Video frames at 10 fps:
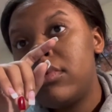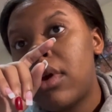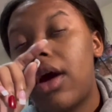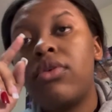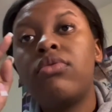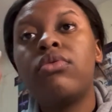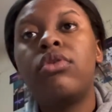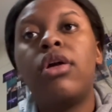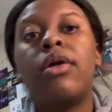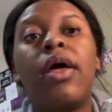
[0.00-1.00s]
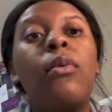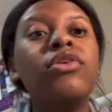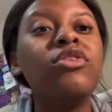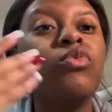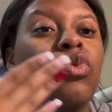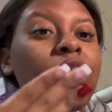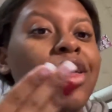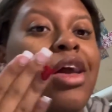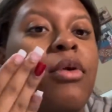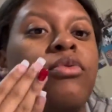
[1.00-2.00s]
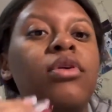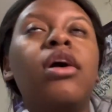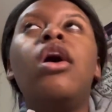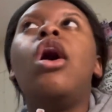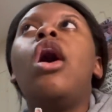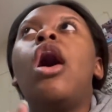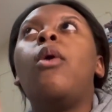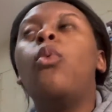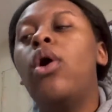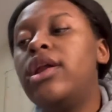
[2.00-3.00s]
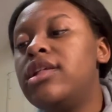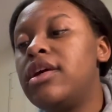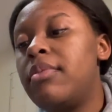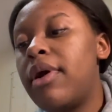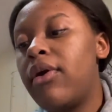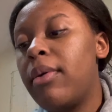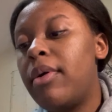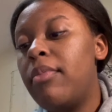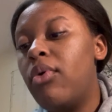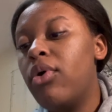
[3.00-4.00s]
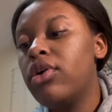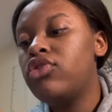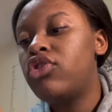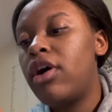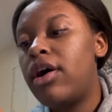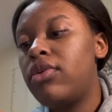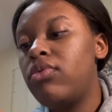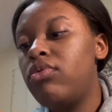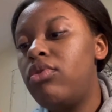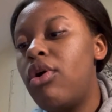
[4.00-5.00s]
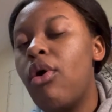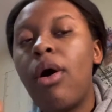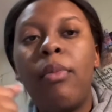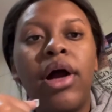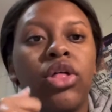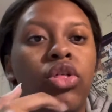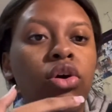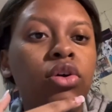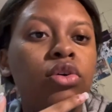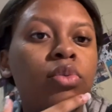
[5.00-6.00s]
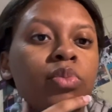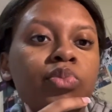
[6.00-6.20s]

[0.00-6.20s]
I don't that wasn't really I I wanted to give my grandma more so I don't know I might look